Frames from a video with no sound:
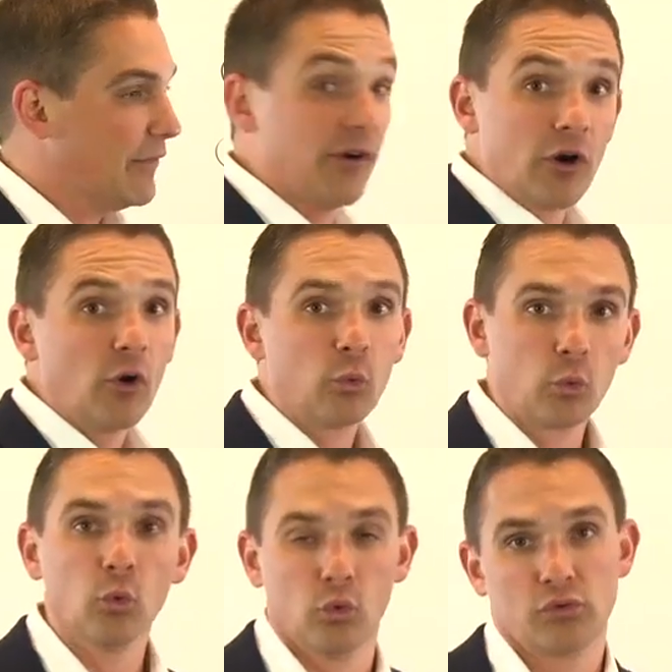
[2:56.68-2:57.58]
there are
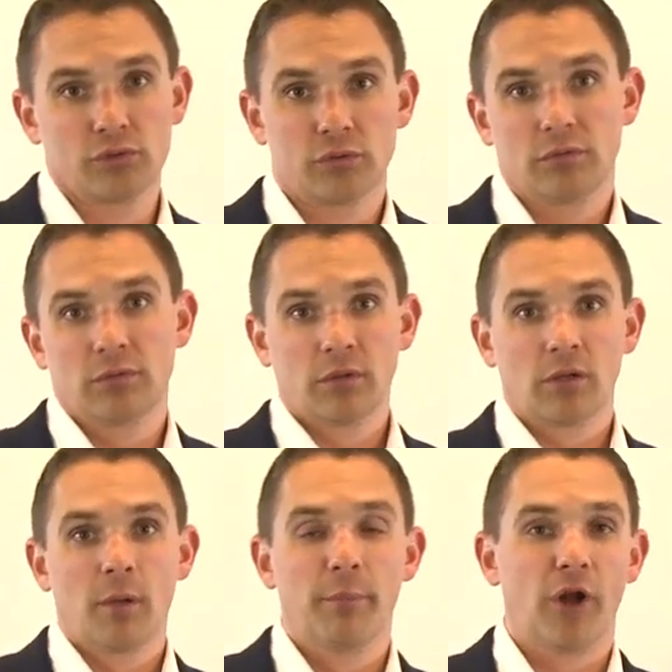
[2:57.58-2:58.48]
rules,
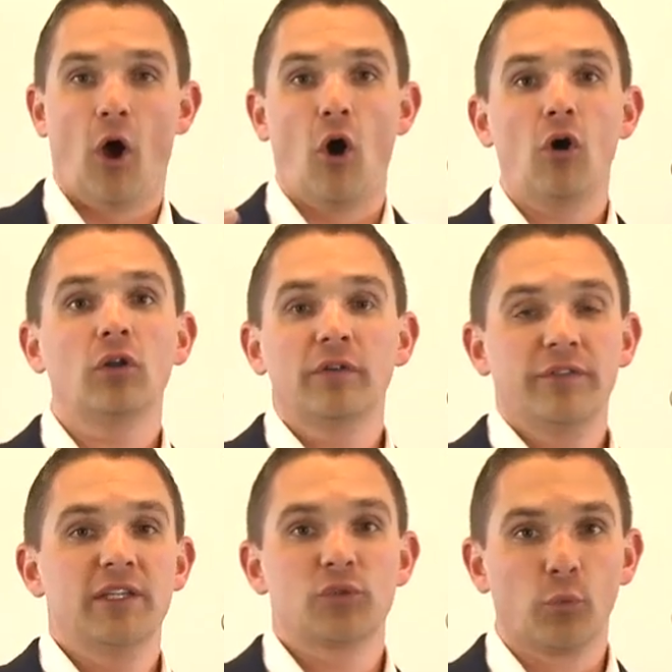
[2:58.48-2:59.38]
but all
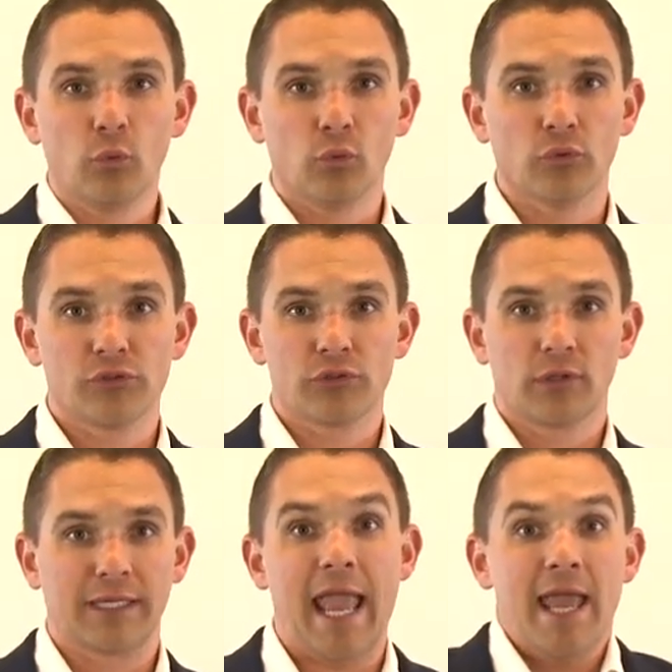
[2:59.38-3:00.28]
of these rules
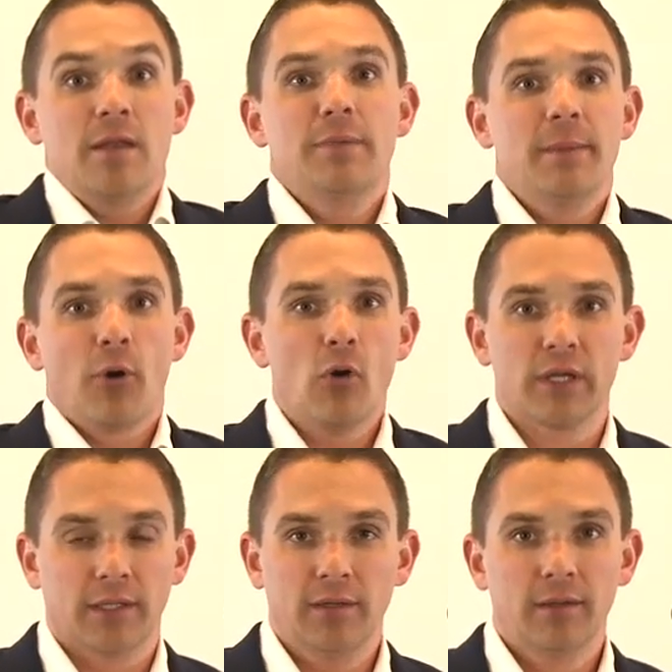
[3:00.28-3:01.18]
can be
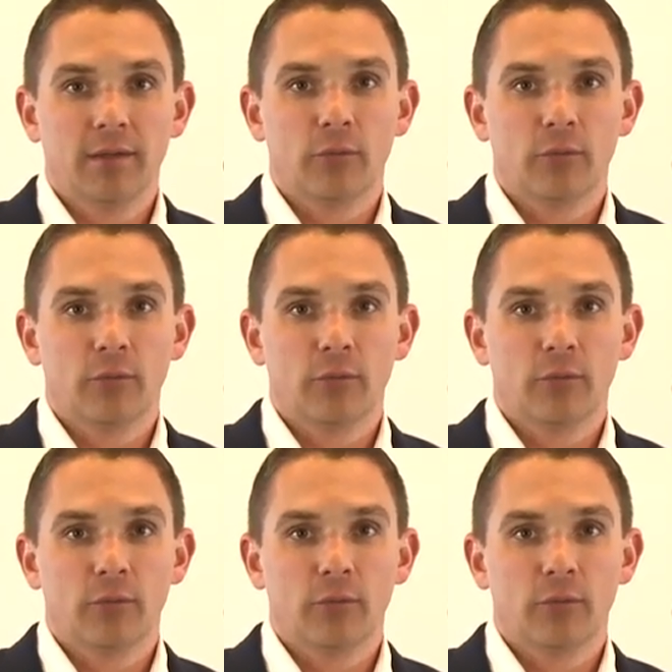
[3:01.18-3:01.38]
broken.